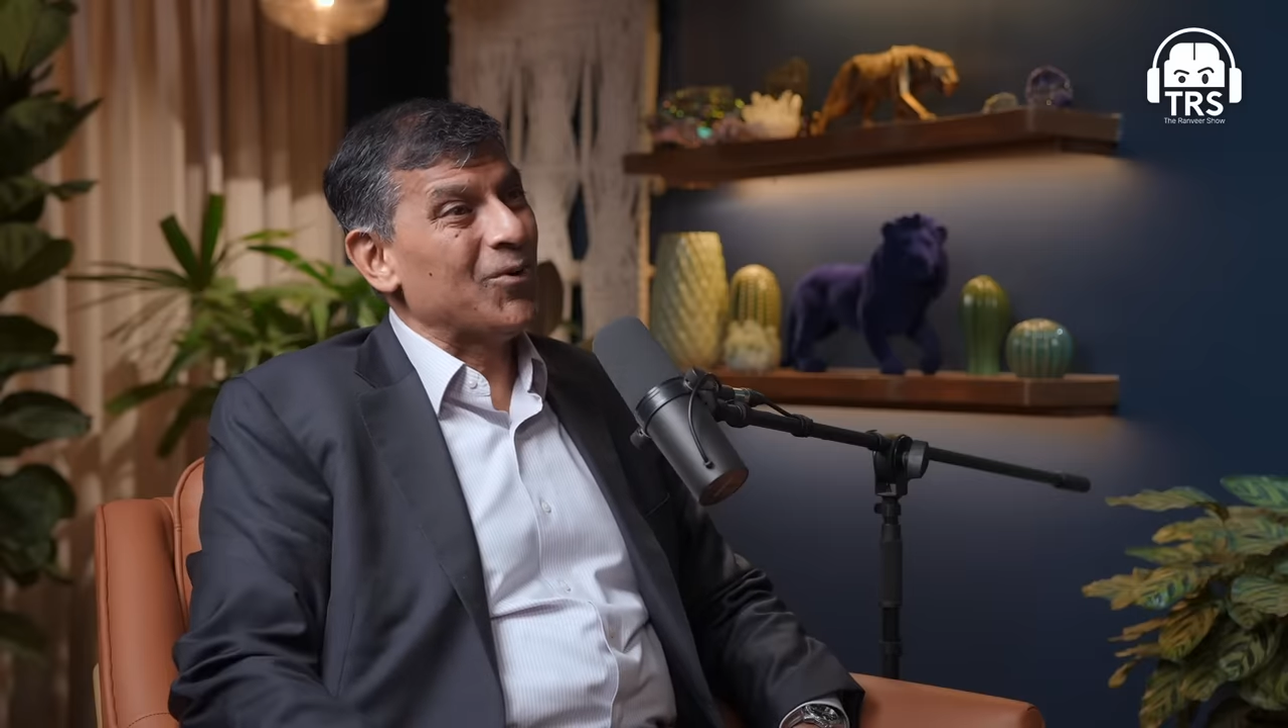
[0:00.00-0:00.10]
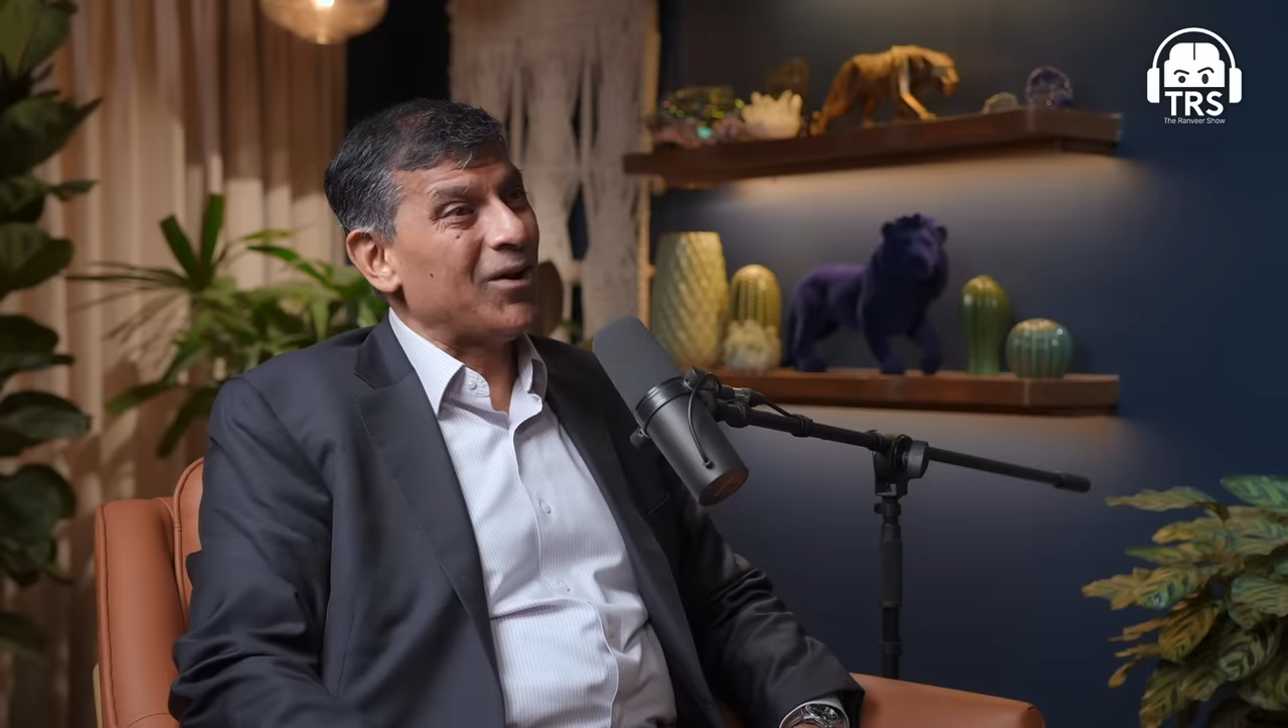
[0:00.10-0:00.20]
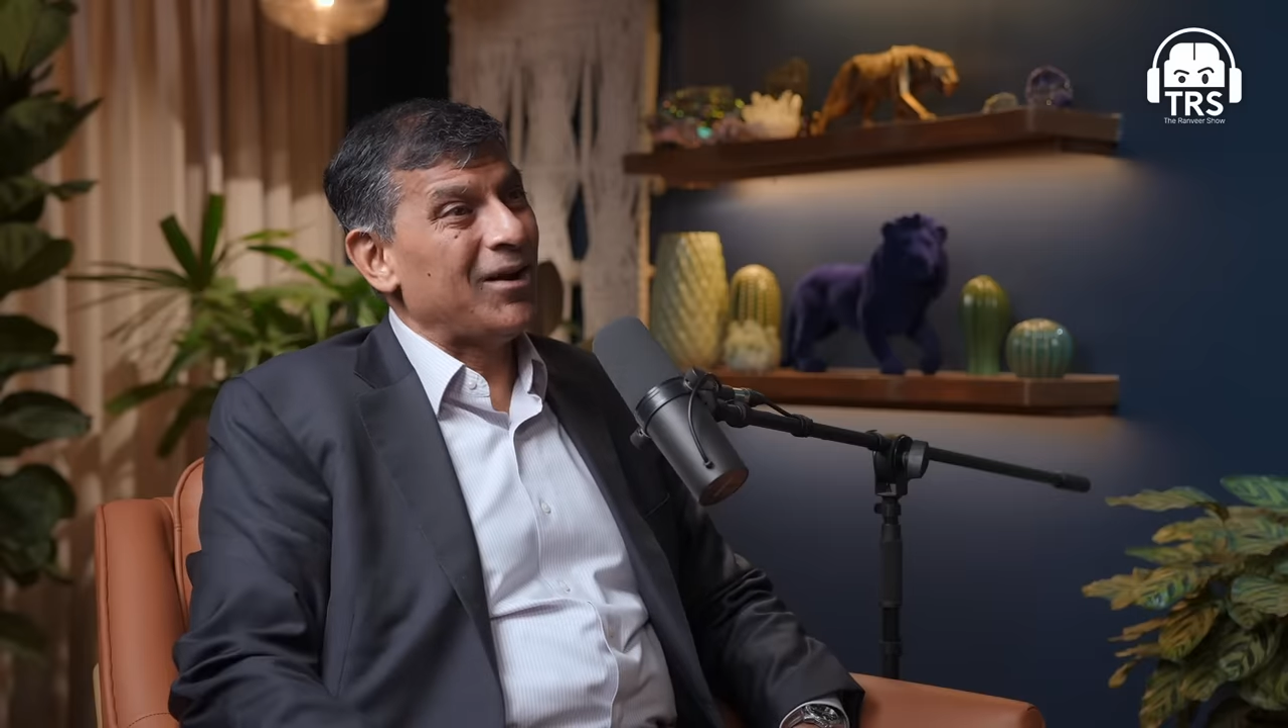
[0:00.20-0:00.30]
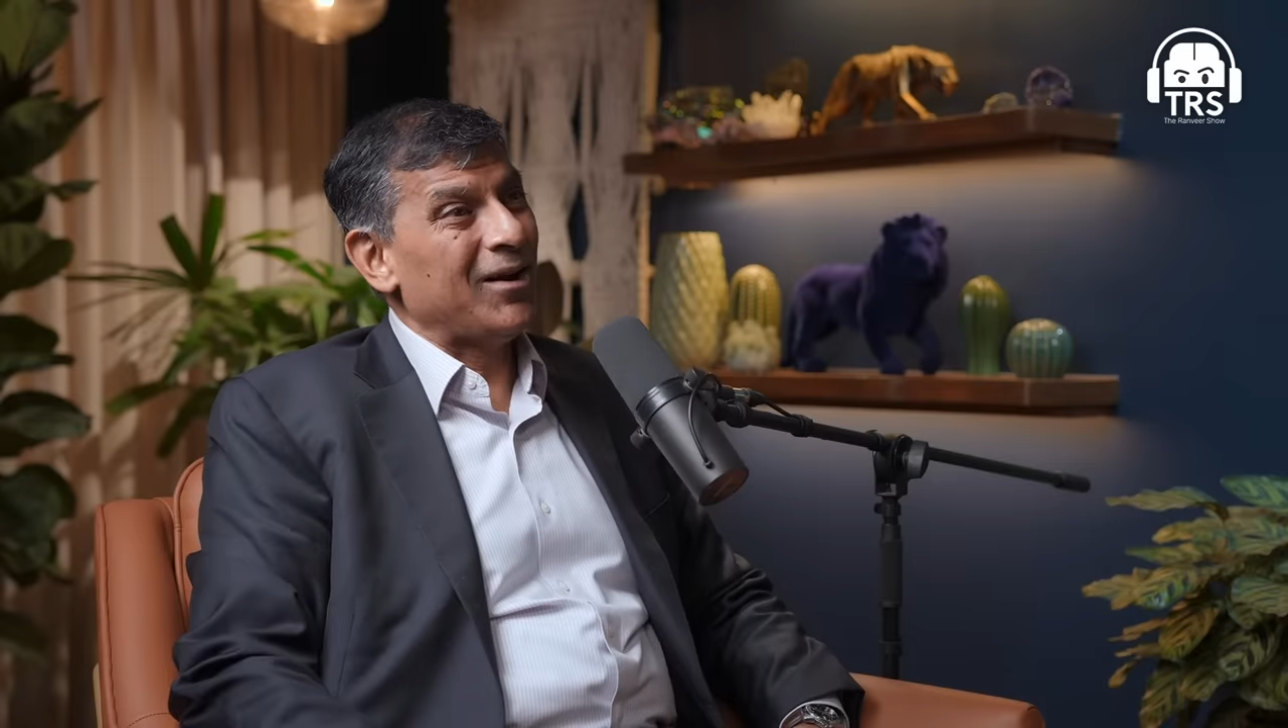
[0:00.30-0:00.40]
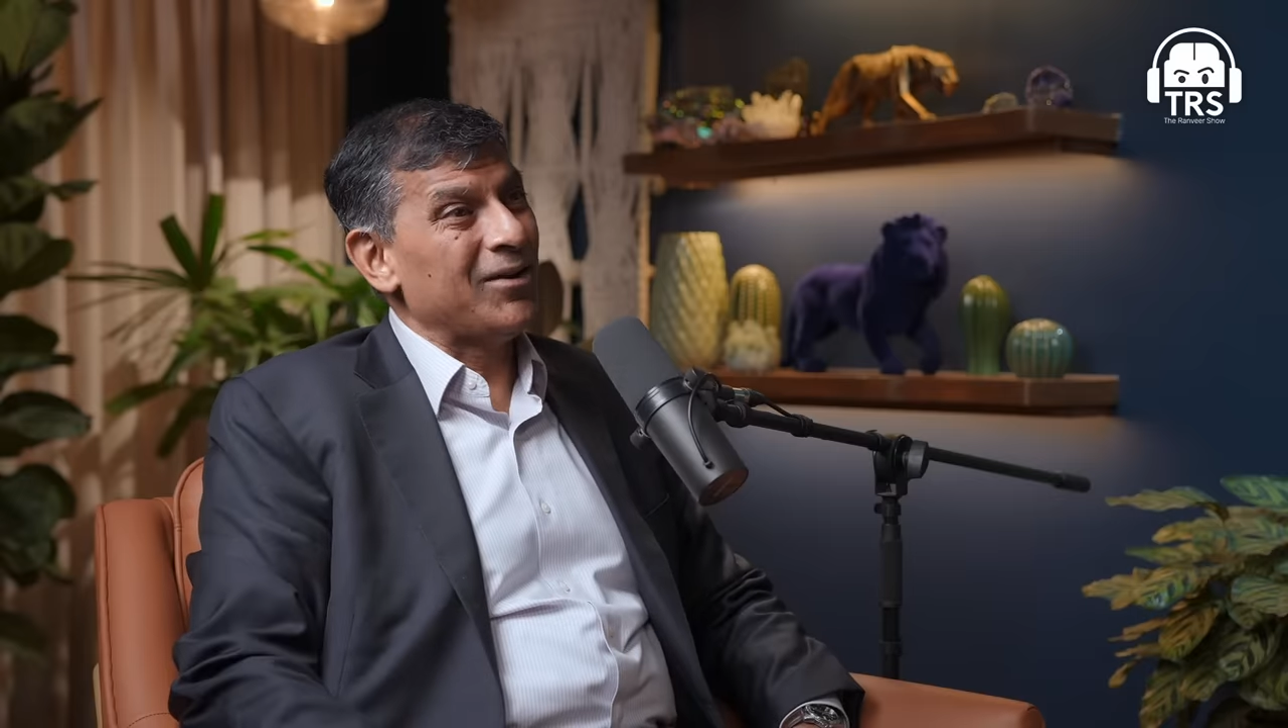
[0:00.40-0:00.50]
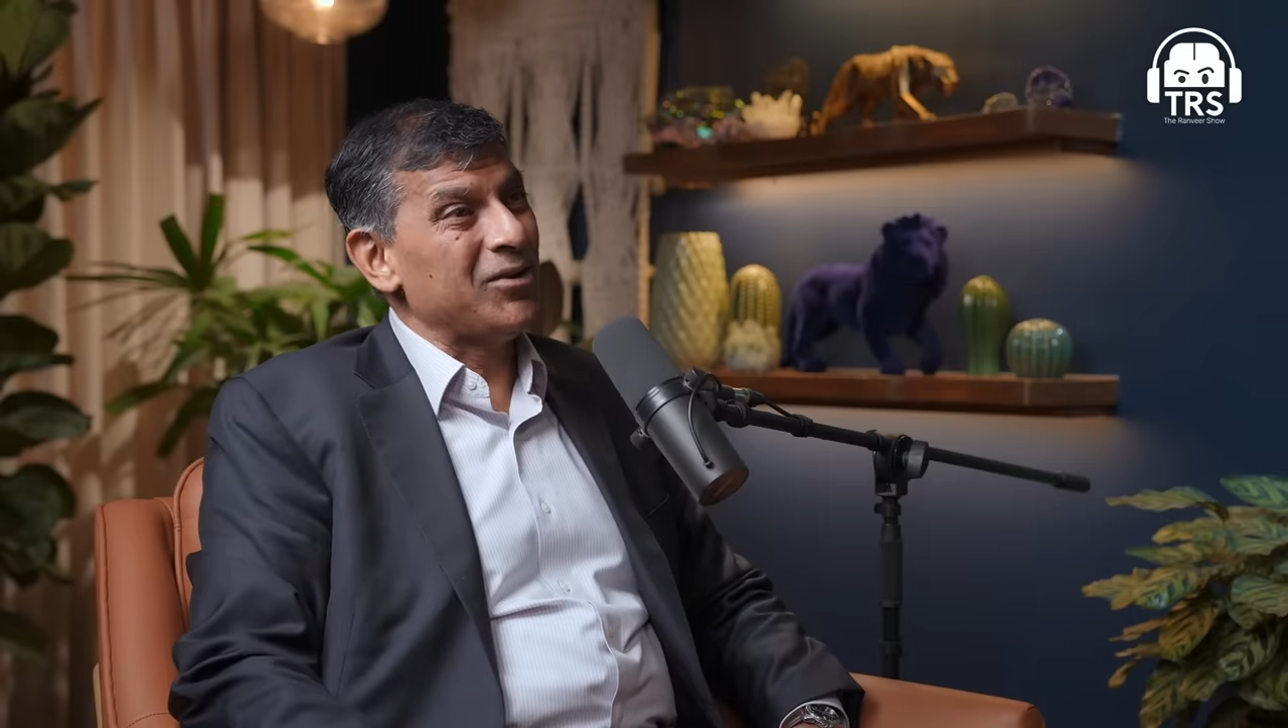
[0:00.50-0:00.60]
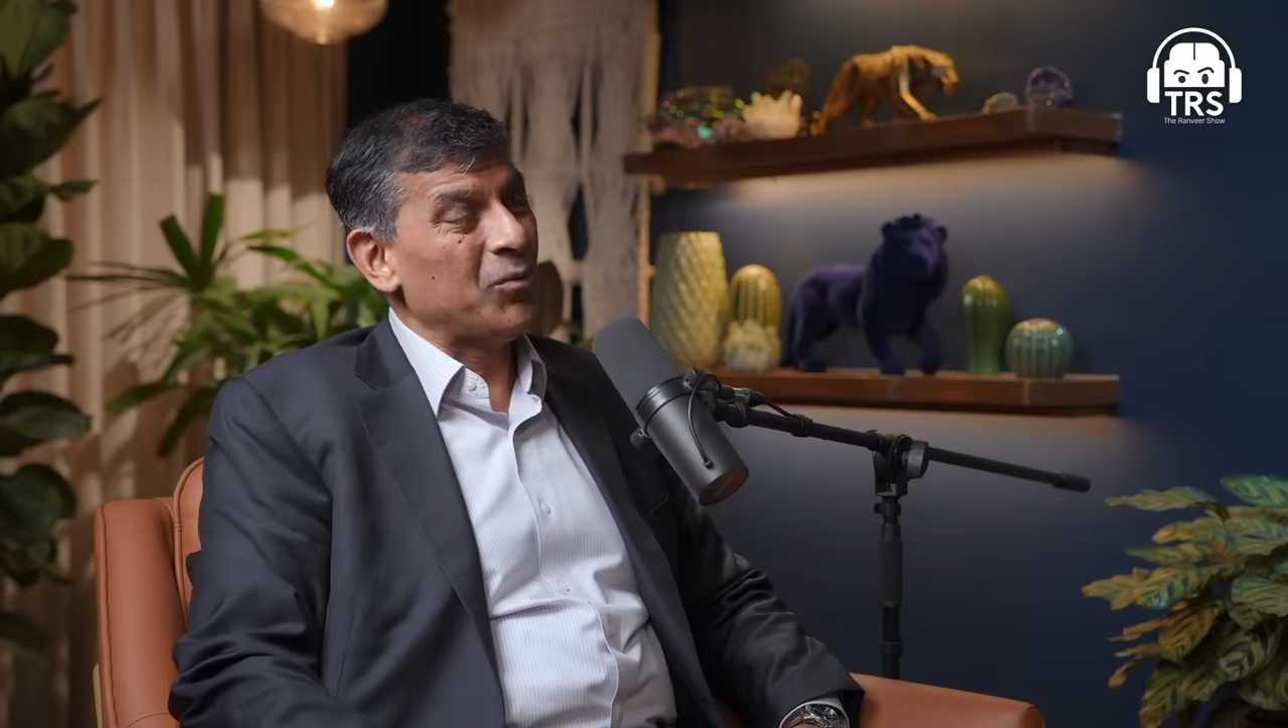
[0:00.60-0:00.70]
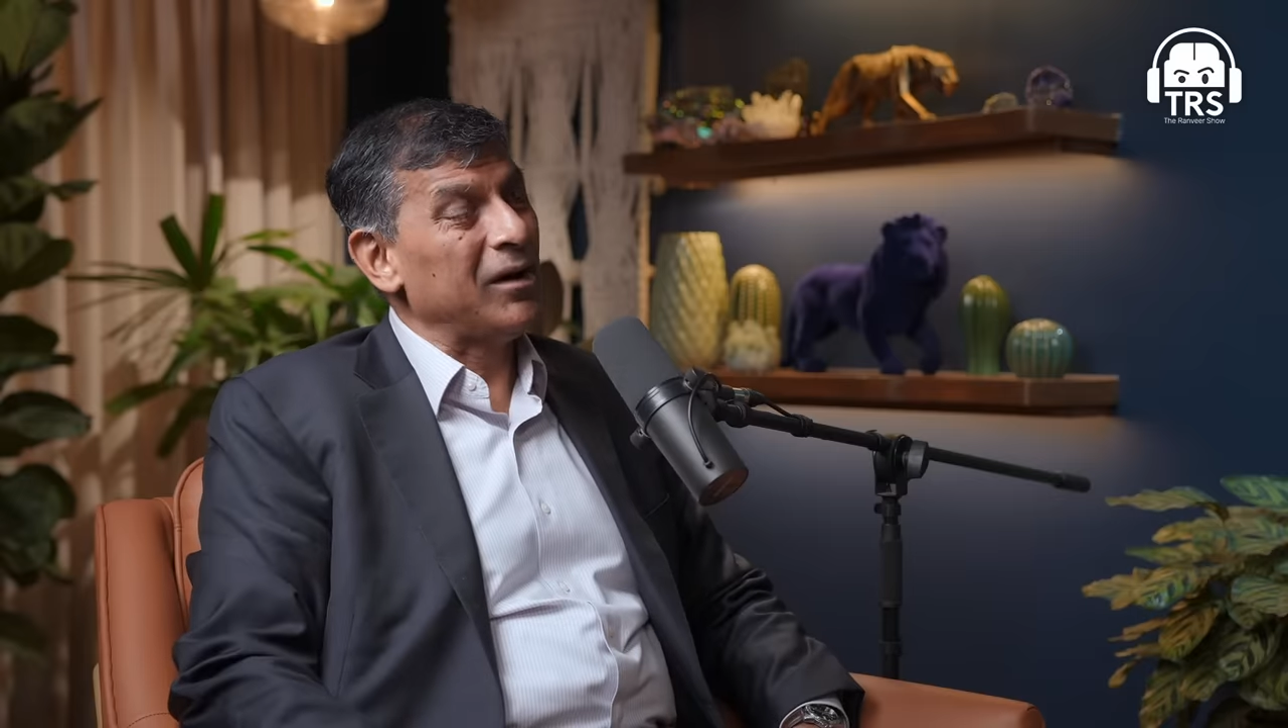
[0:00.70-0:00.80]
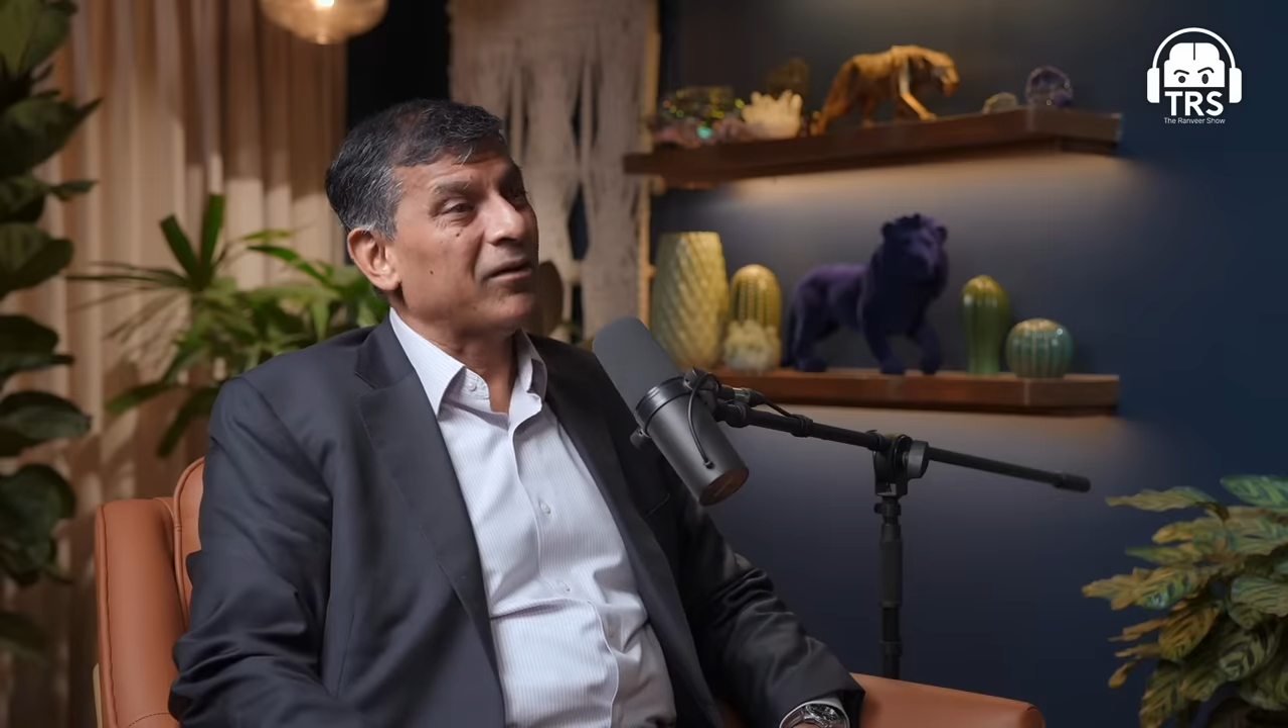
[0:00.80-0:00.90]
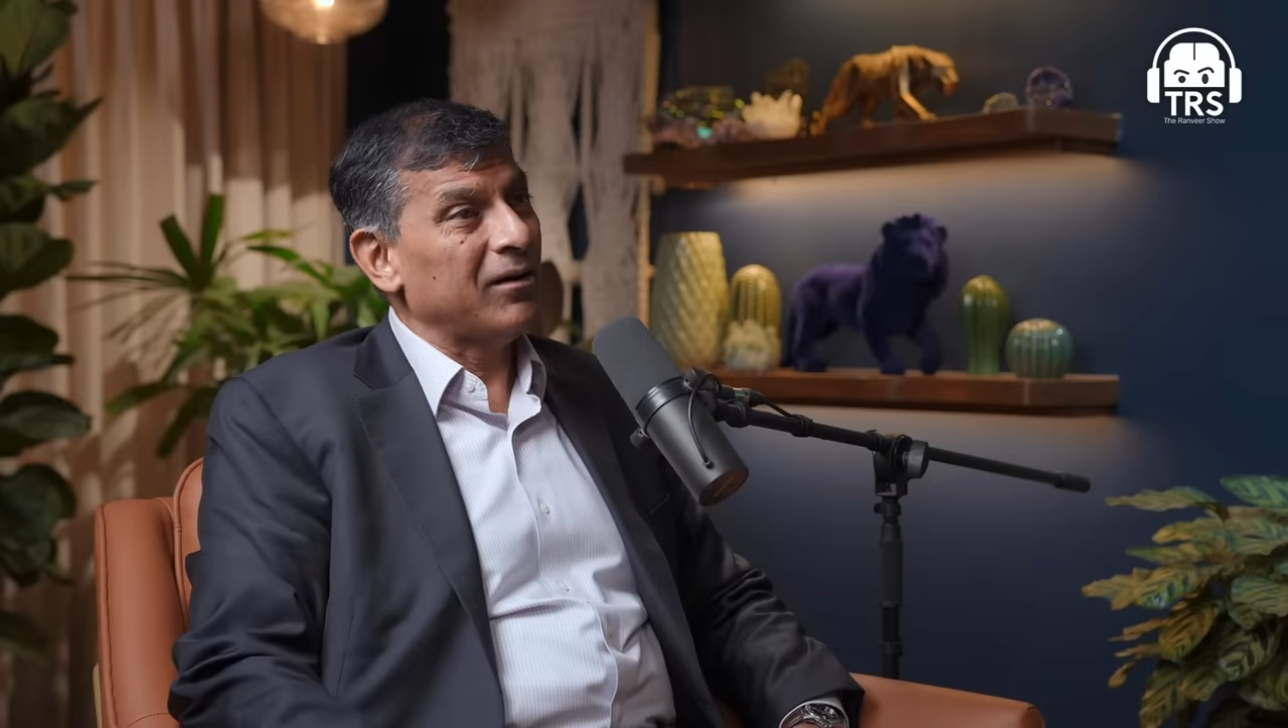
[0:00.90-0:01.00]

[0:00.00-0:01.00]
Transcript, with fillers: uh, you will